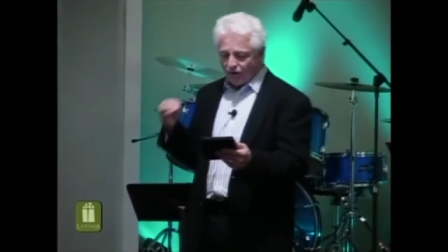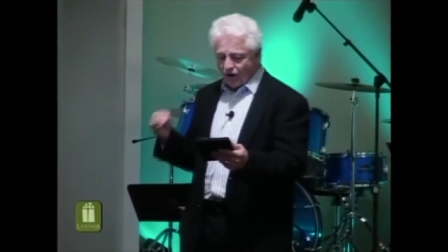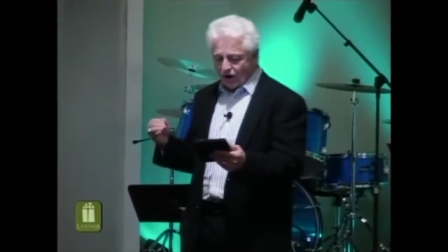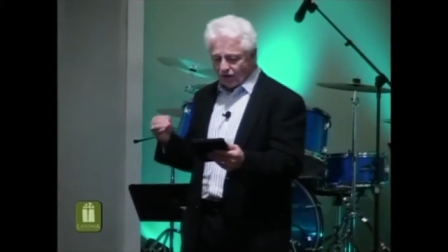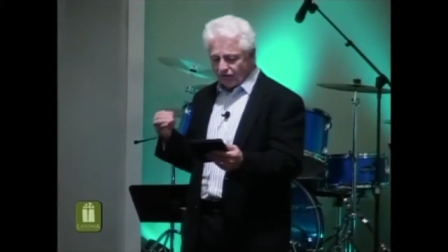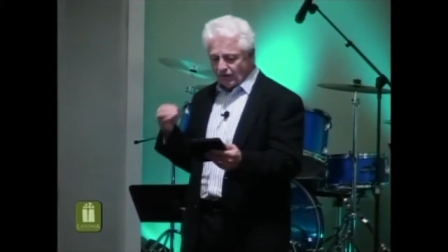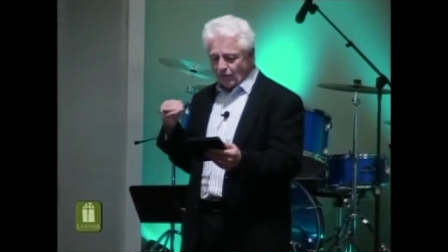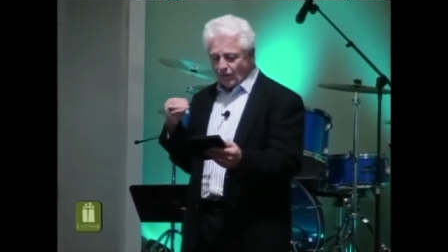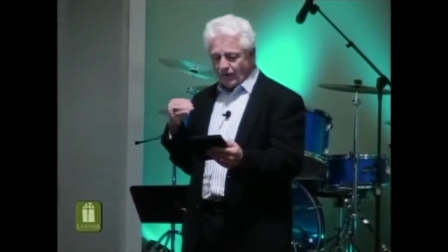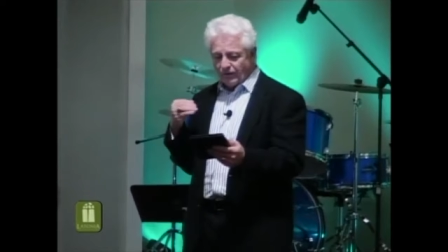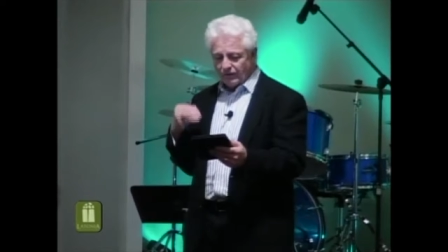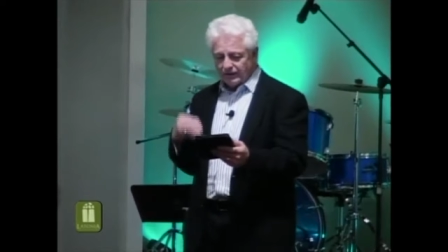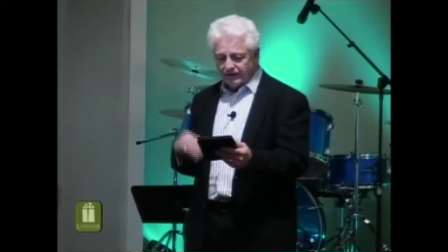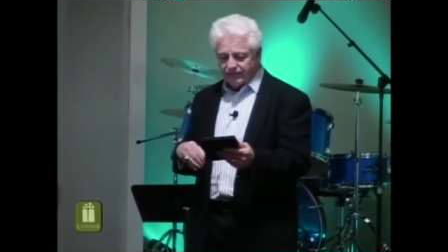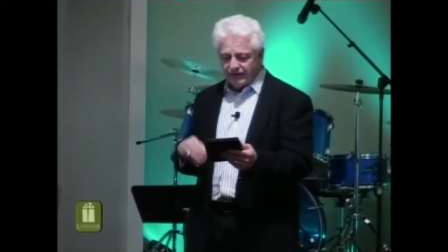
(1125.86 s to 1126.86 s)
hungry, whether
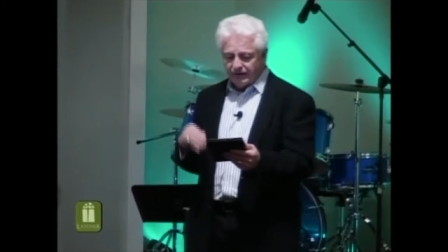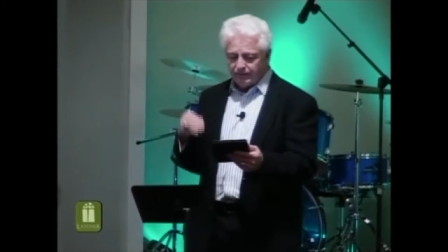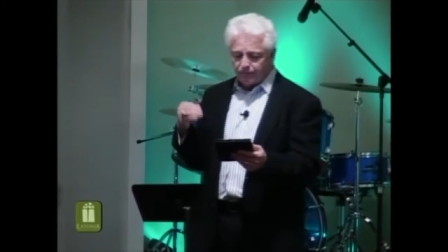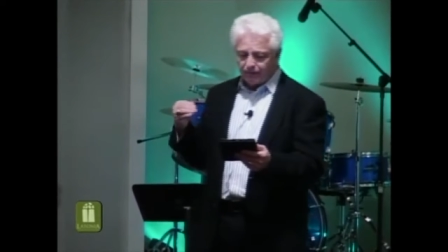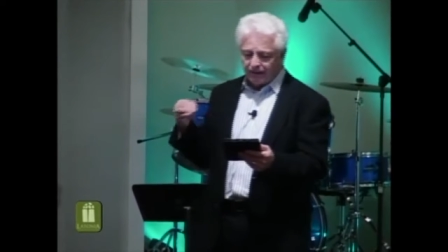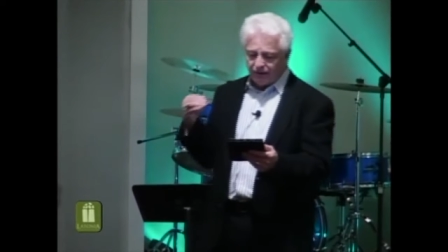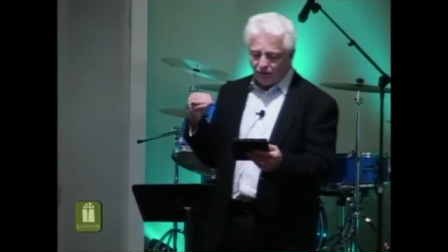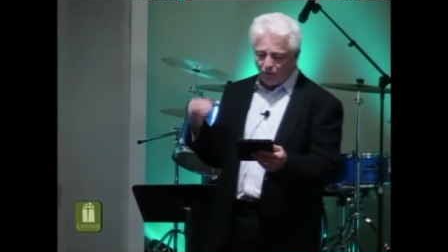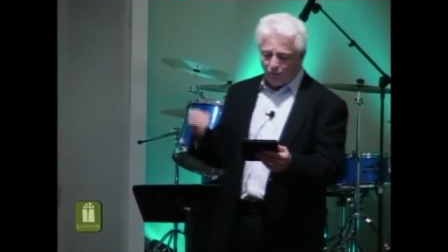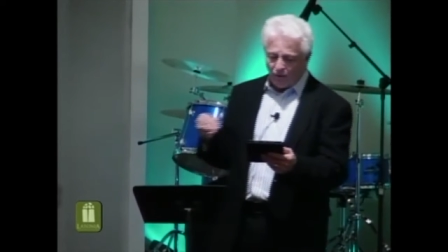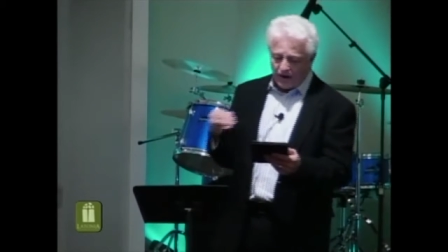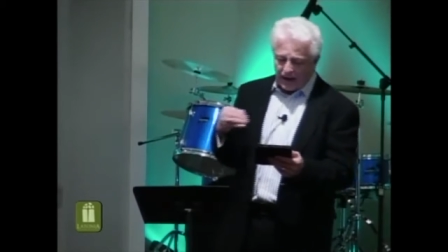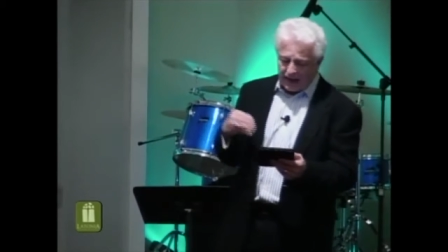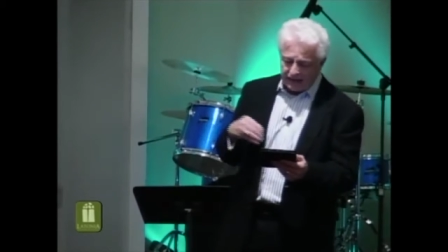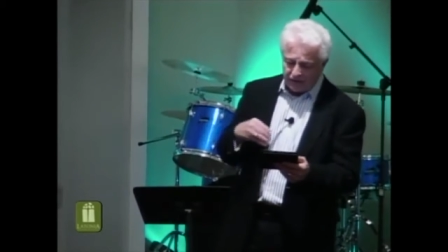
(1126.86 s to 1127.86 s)
living in plenty or
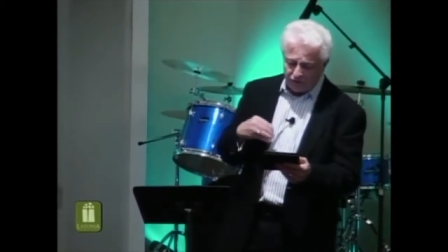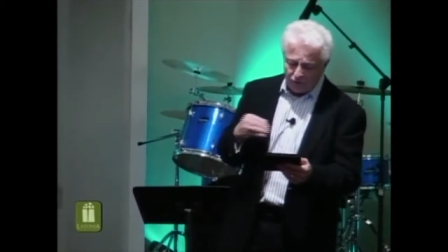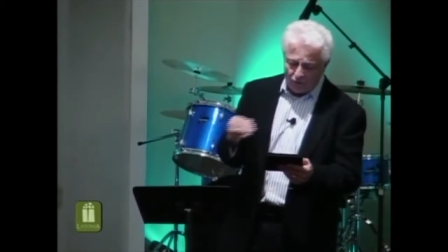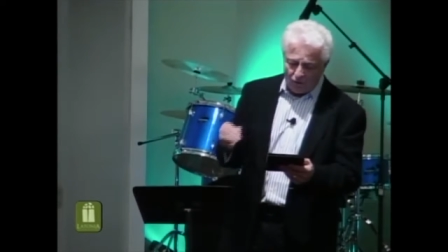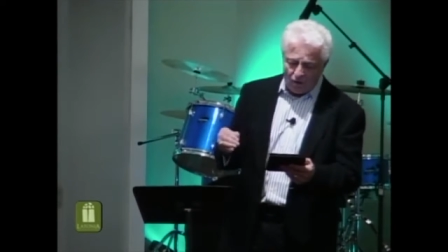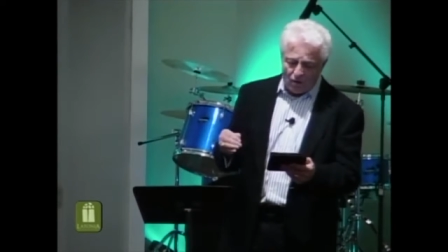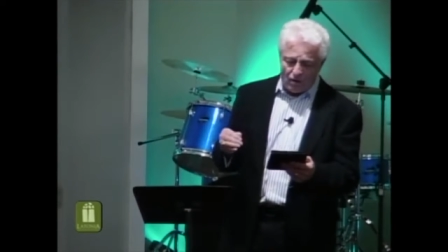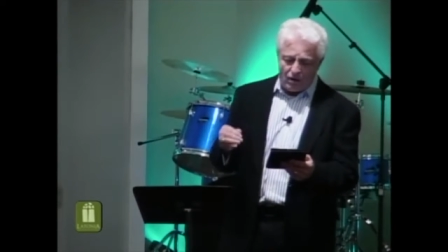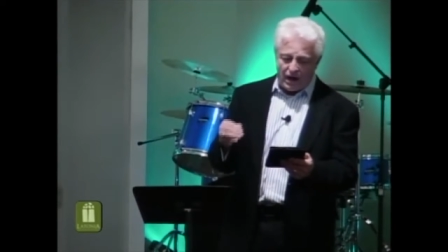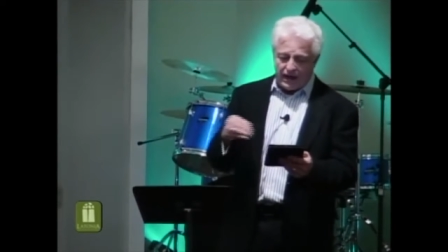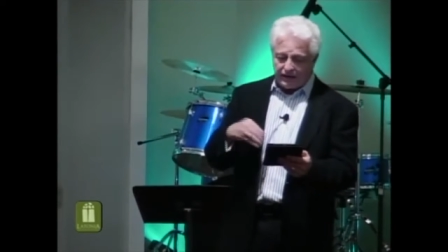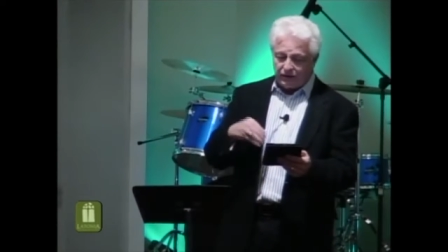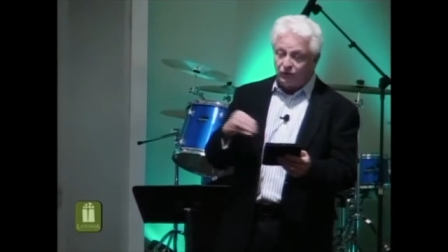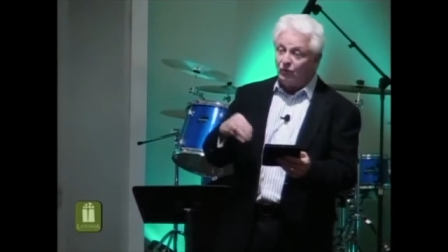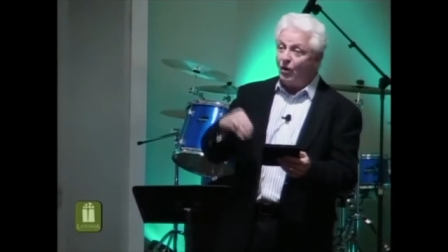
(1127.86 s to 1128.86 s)
want, I can do all I
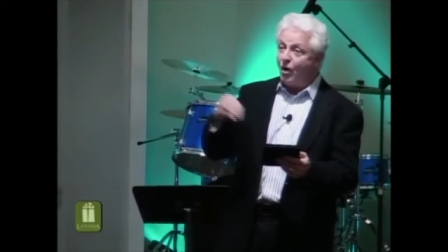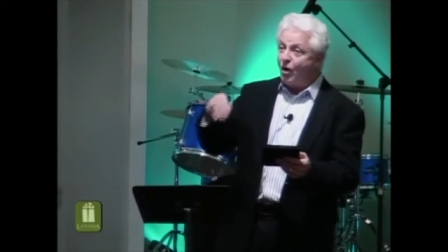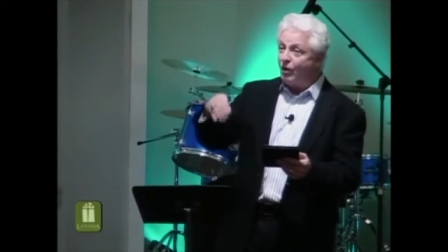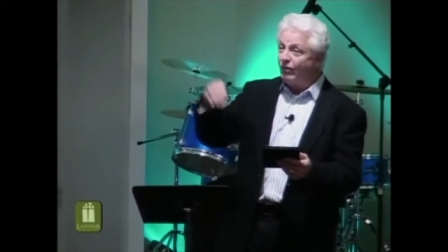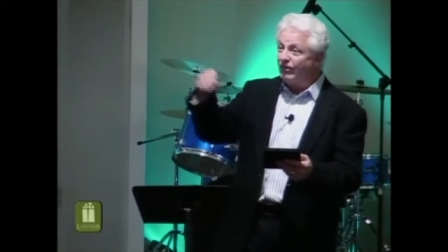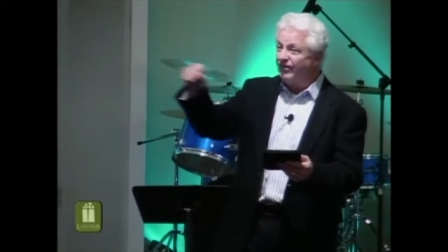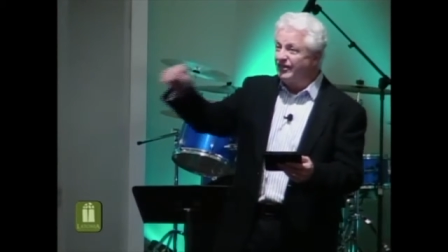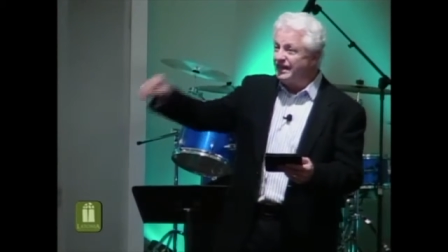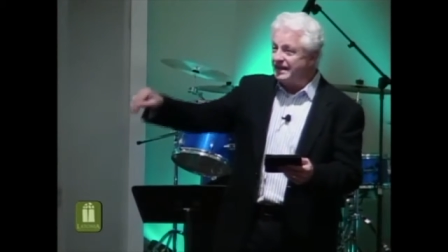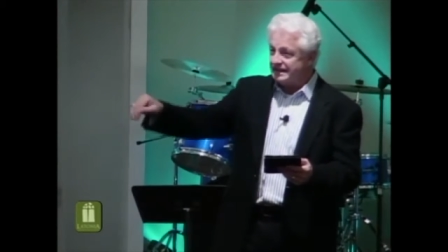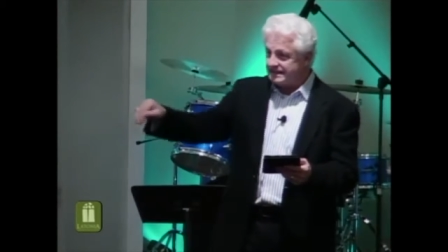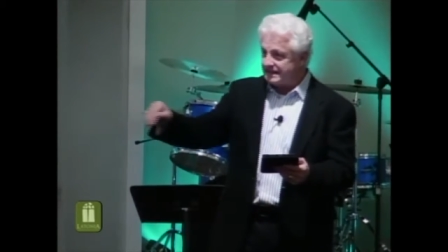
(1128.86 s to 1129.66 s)
can do all this.